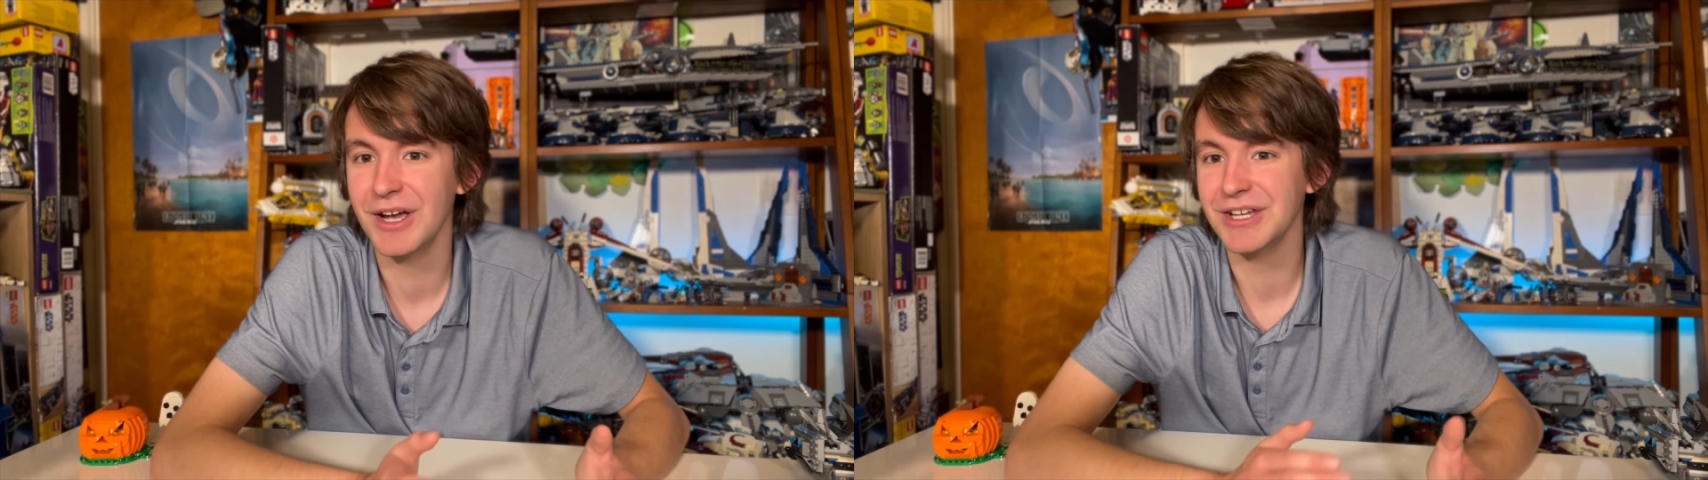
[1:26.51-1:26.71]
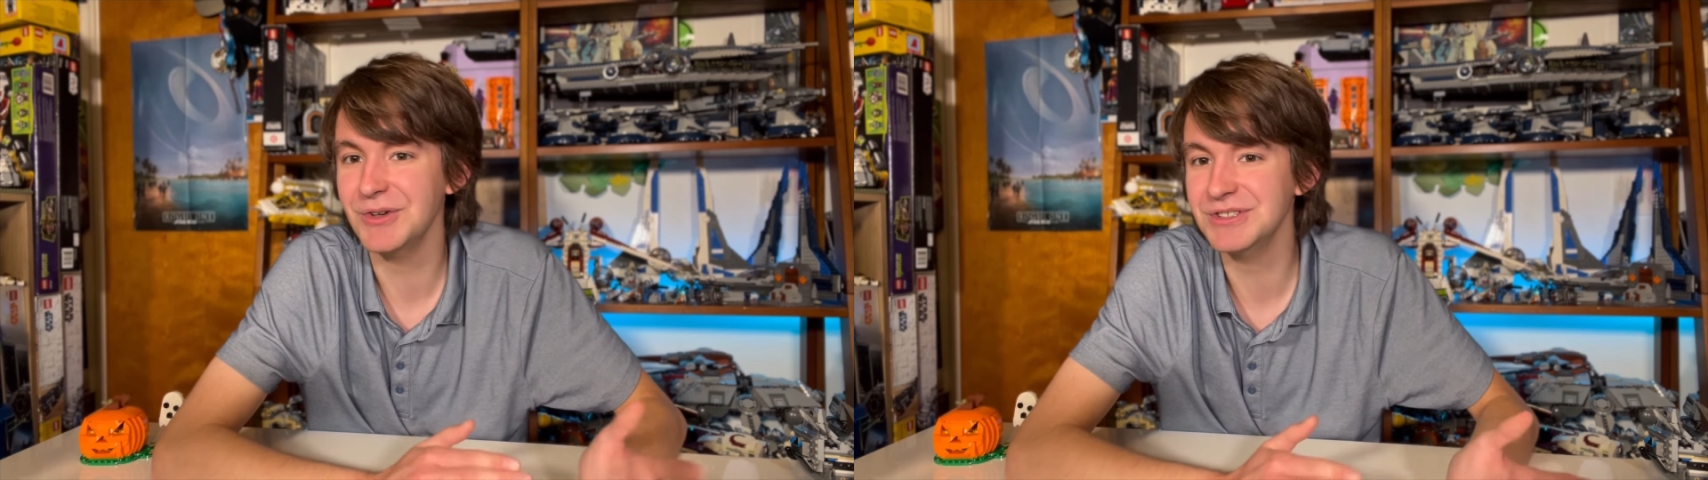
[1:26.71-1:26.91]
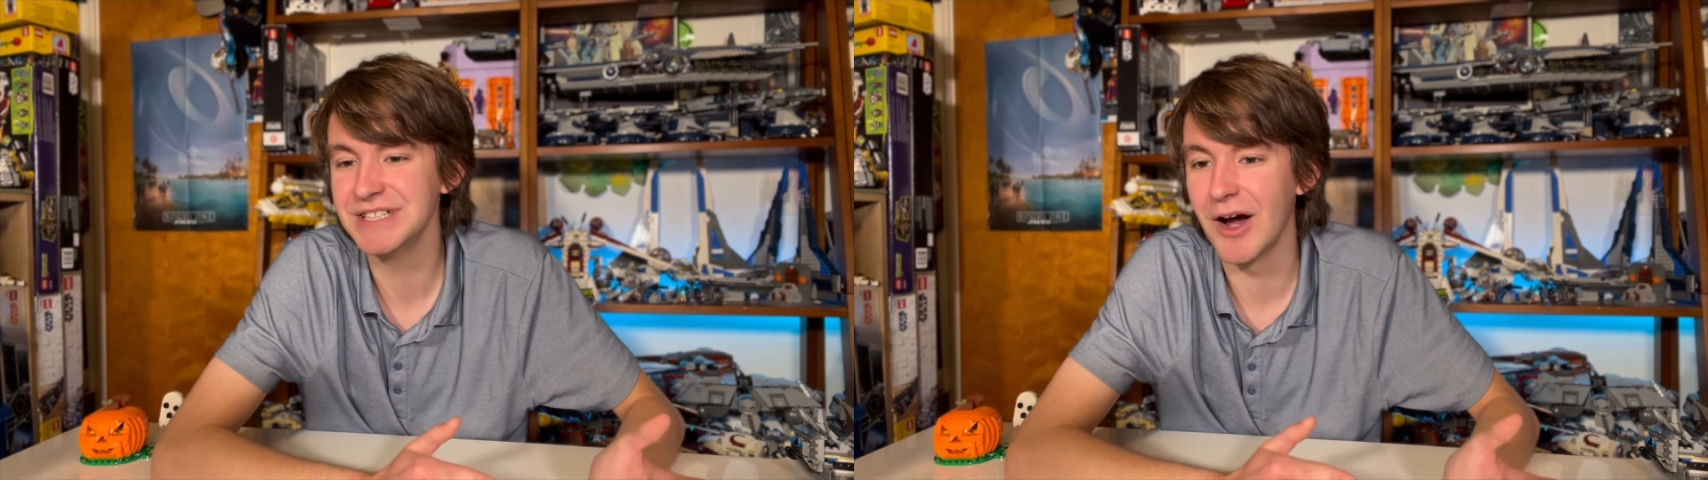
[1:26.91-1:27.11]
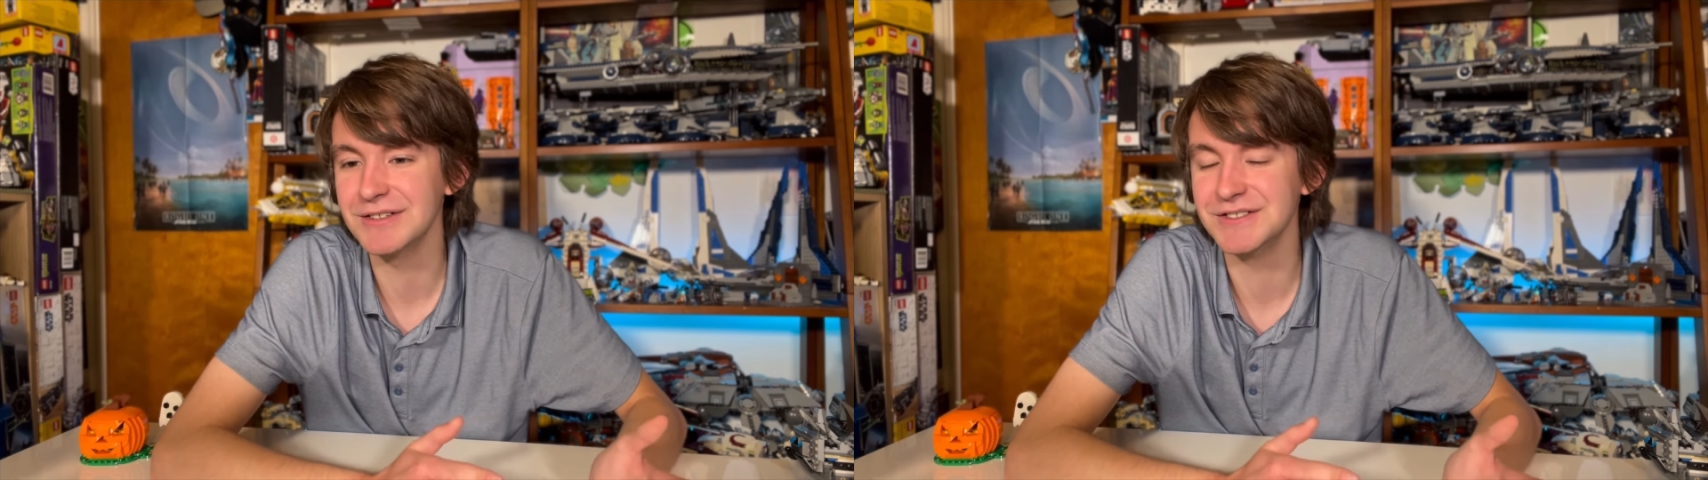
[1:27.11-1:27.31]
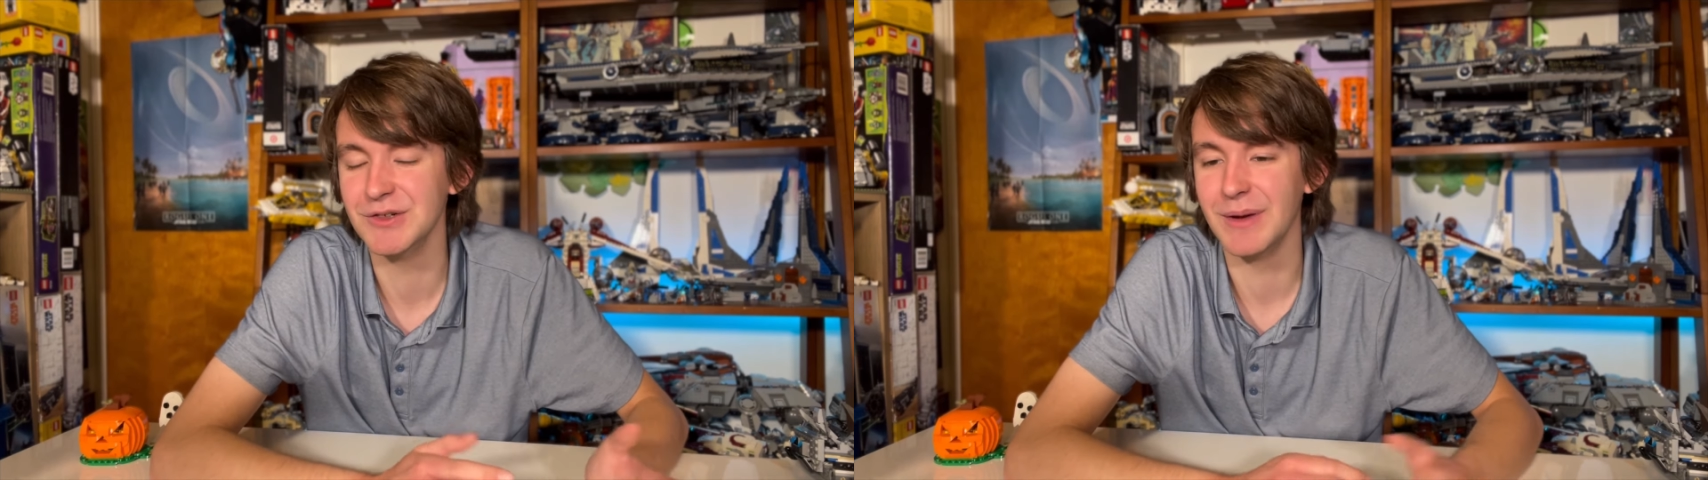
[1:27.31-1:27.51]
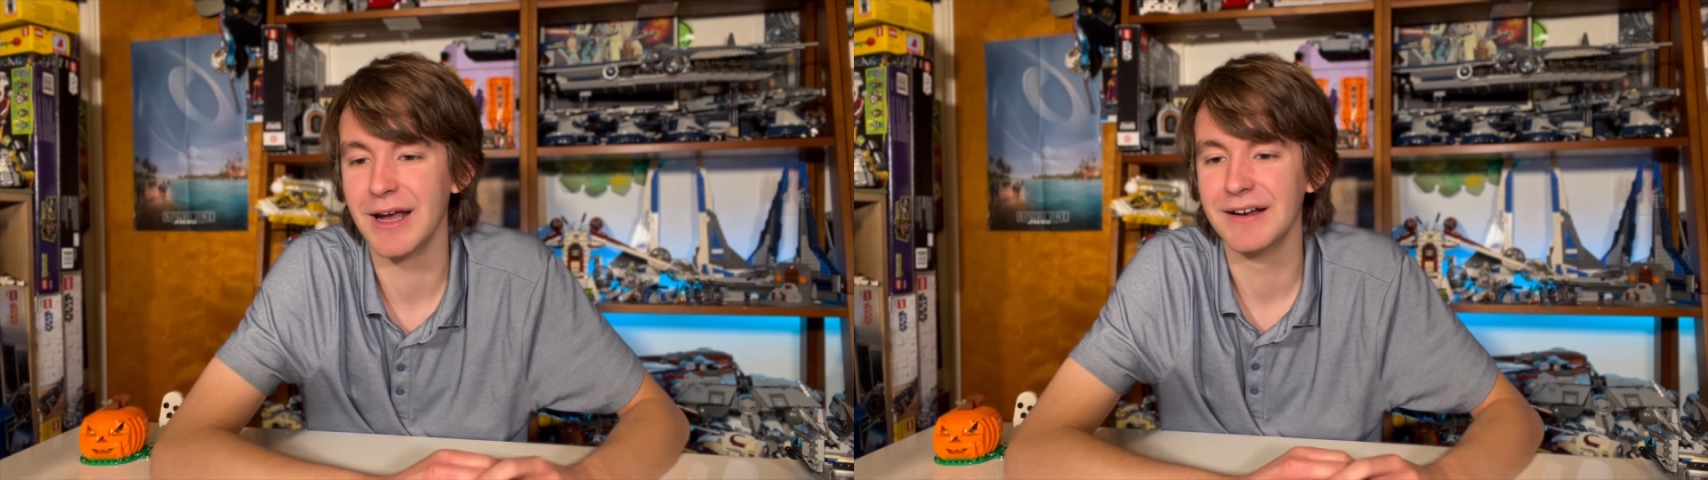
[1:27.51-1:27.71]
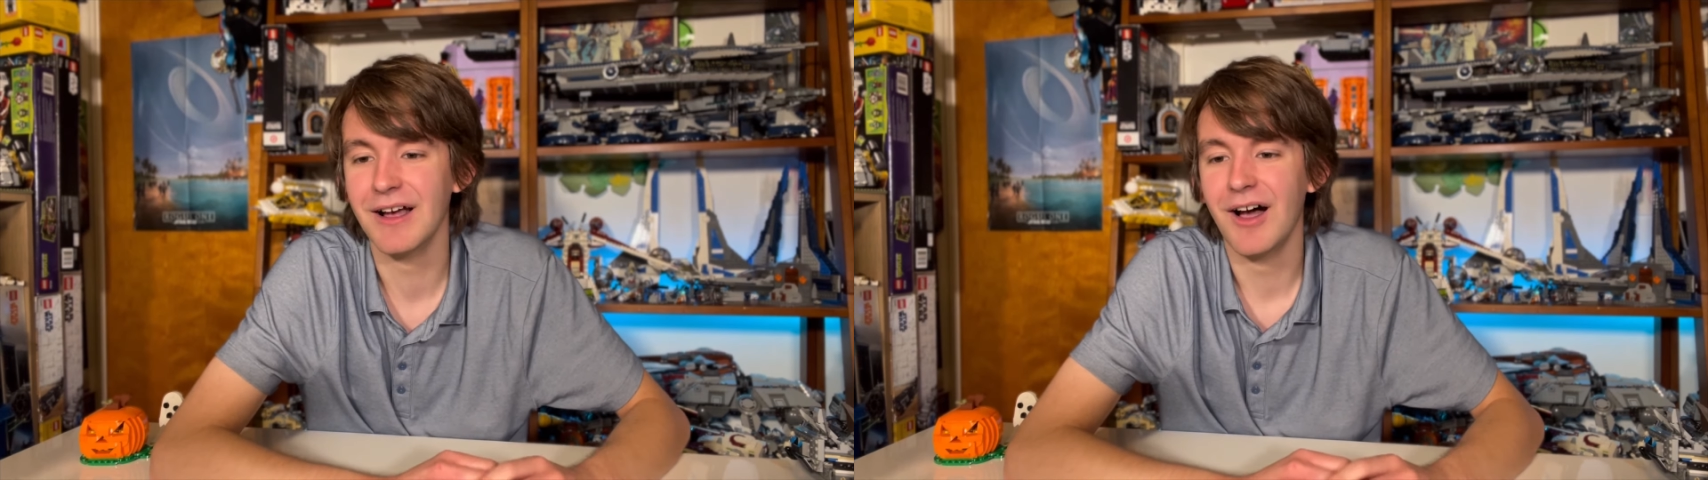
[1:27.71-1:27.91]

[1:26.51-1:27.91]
huge shout out to you, man.